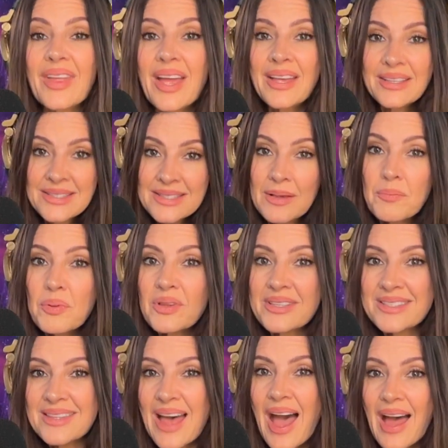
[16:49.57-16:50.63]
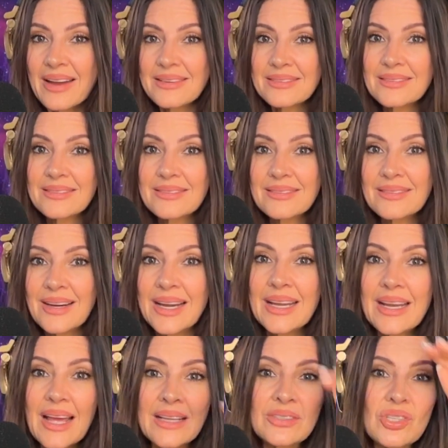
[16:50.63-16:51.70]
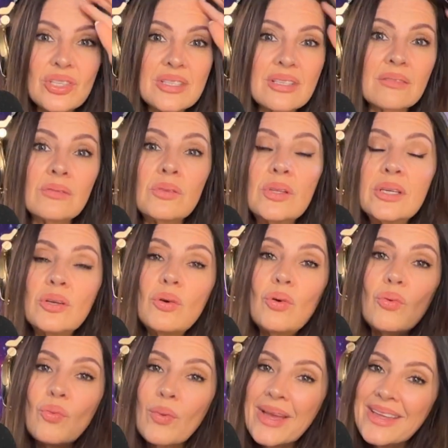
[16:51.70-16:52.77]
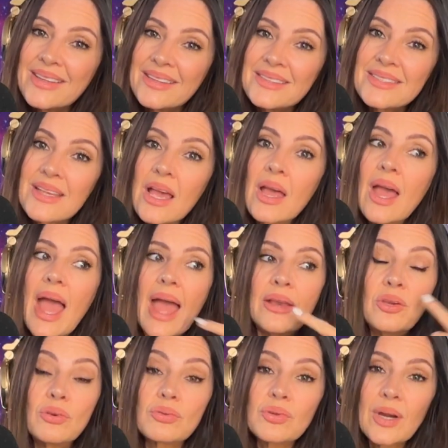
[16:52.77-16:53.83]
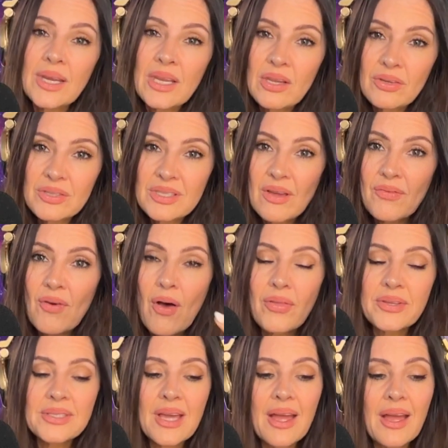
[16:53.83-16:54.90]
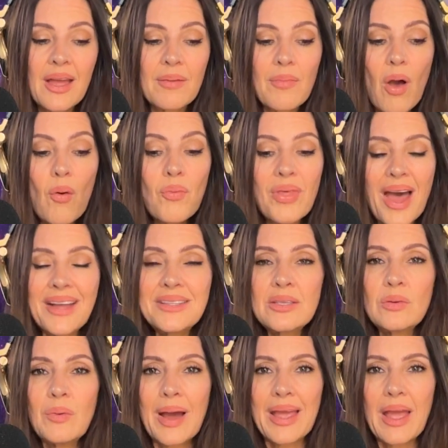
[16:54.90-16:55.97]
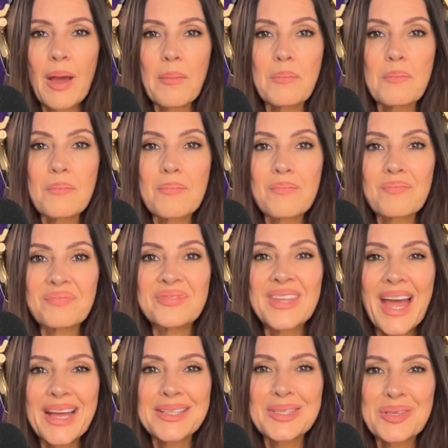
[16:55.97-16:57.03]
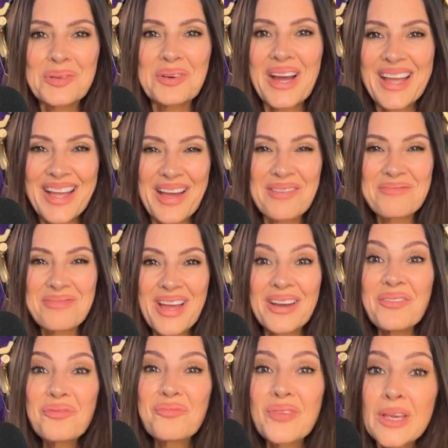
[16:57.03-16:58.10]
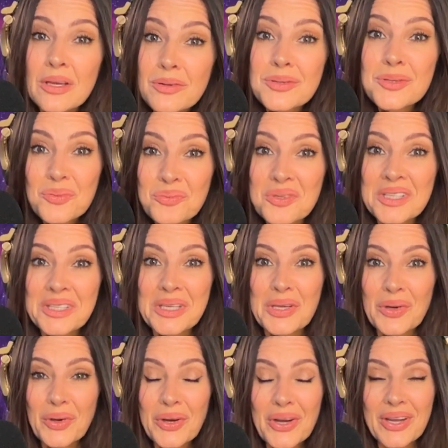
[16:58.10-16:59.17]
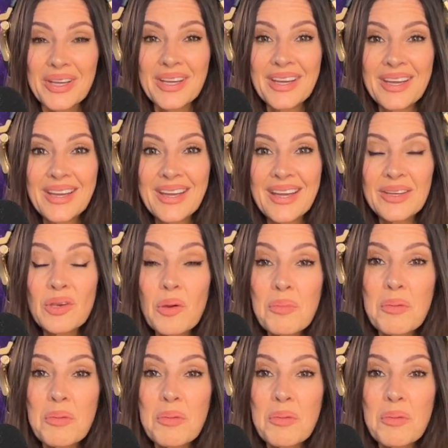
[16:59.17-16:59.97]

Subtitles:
as simple as that, right? And just little wins. And you're training yourself all the time. Oh, that's who I am. That's who I am. And it feels really good. And you can